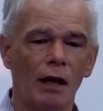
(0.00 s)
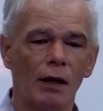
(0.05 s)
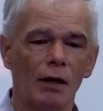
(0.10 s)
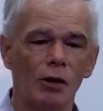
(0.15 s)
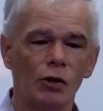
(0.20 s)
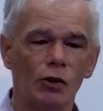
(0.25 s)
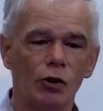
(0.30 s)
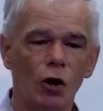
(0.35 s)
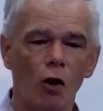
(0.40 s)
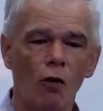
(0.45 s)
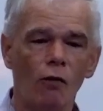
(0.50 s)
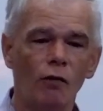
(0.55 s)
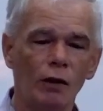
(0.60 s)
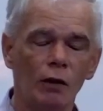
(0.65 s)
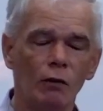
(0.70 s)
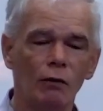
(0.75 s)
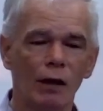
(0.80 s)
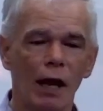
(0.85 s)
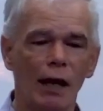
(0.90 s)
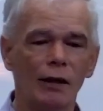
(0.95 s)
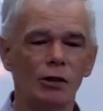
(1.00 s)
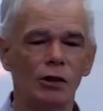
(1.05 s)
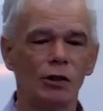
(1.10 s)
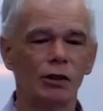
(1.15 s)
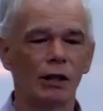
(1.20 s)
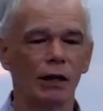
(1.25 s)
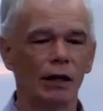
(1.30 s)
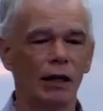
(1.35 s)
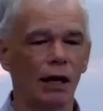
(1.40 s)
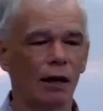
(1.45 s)
jovial lunch
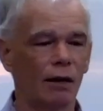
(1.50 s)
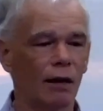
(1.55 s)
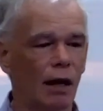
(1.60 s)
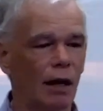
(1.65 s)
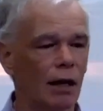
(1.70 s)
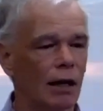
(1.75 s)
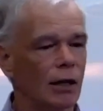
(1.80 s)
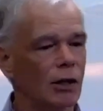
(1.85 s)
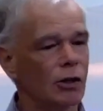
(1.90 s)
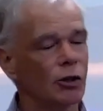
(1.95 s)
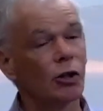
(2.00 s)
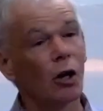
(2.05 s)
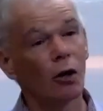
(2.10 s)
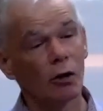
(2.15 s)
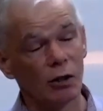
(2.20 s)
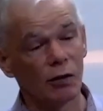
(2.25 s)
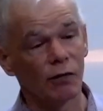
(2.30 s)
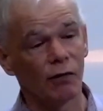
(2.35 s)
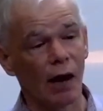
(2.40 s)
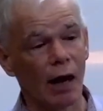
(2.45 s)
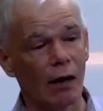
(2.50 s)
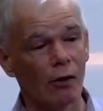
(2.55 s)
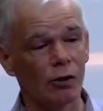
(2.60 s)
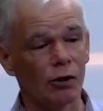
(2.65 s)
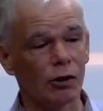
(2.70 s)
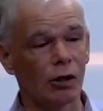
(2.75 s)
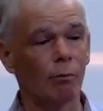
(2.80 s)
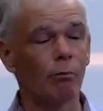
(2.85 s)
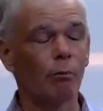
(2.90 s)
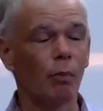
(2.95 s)
together shows
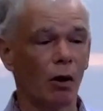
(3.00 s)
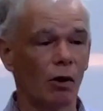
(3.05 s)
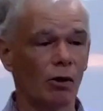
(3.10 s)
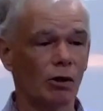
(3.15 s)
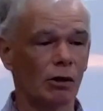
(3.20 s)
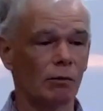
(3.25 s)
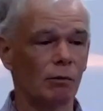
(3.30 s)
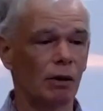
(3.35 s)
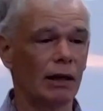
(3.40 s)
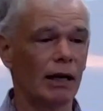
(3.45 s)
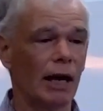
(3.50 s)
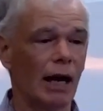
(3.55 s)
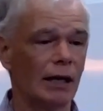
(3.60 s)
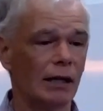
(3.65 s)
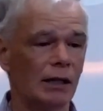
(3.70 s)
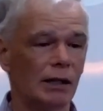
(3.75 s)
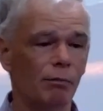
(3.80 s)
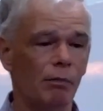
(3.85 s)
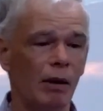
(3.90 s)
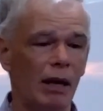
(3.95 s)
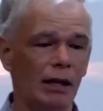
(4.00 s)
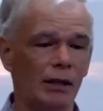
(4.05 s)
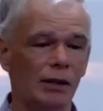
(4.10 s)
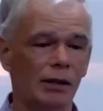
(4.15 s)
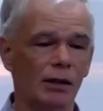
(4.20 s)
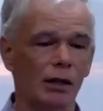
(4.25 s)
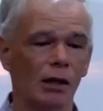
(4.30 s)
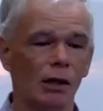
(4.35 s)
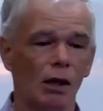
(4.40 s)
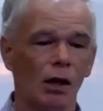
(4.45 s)
fellowship possibly at its
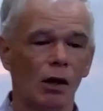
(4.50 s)
best.